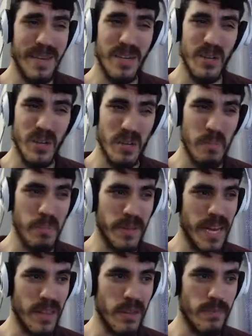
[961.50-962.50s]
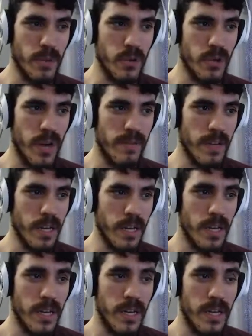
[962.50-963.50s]
could plan in the future having
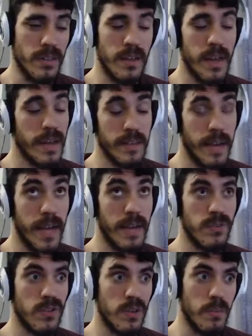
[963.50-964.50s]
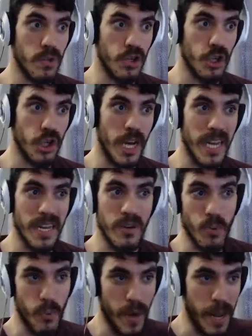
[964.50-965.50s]
to have some giant
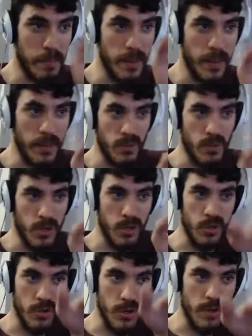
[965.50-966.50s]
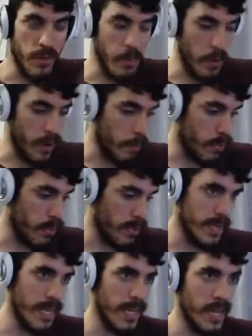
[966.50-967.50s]
ramp-like structure starting from where I'm
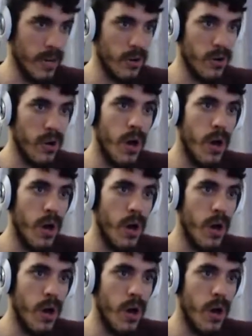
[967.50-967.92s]
pointing at here